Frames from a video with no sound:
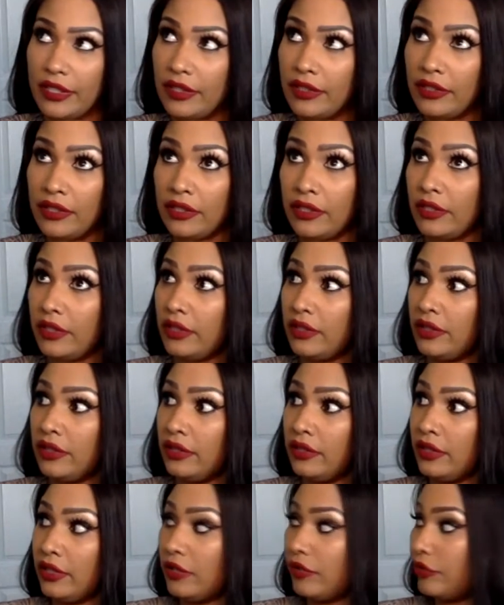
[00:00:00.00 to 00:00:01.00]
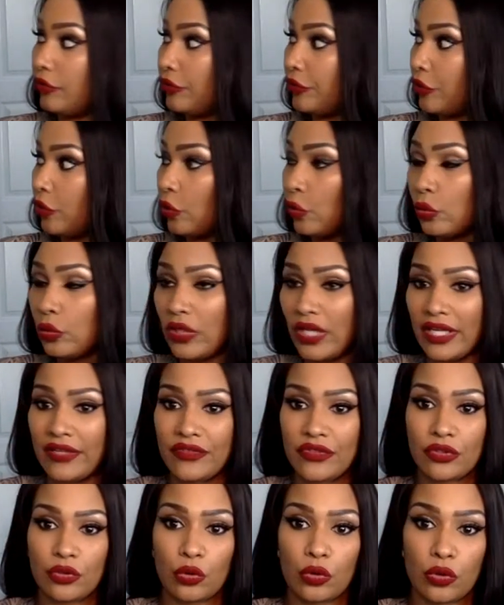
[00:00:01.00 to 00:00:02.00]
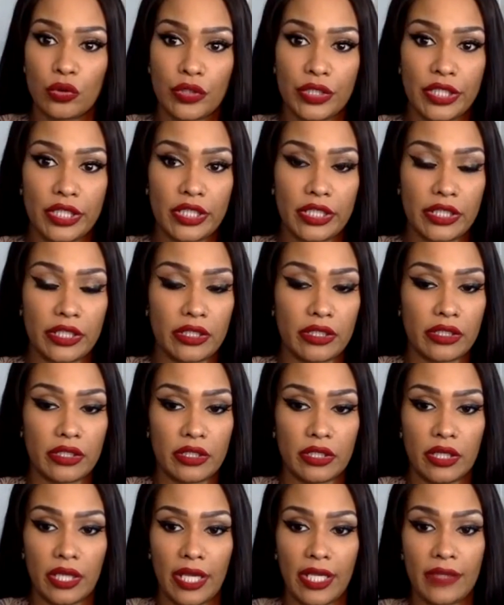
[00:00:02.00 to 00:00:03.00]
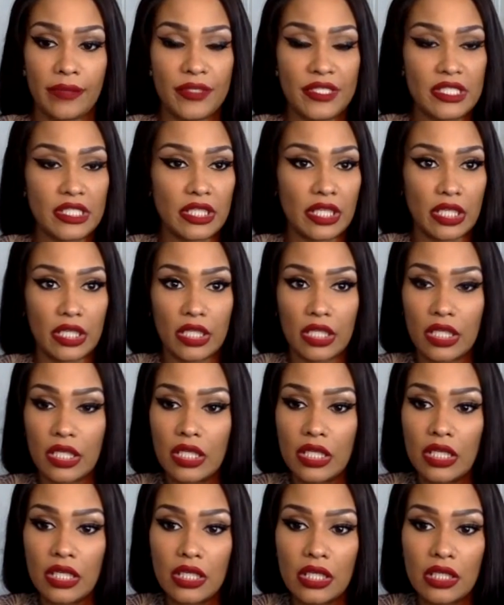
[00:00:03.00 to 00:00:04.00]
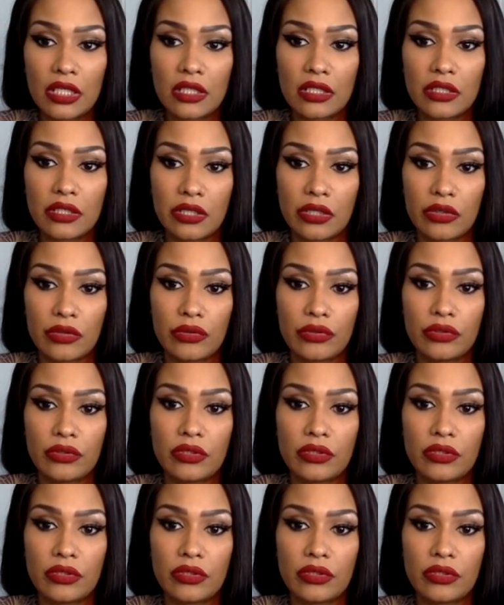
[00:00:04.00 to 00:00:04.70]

And they don't know your whole life story and A, B, C, and D. You know,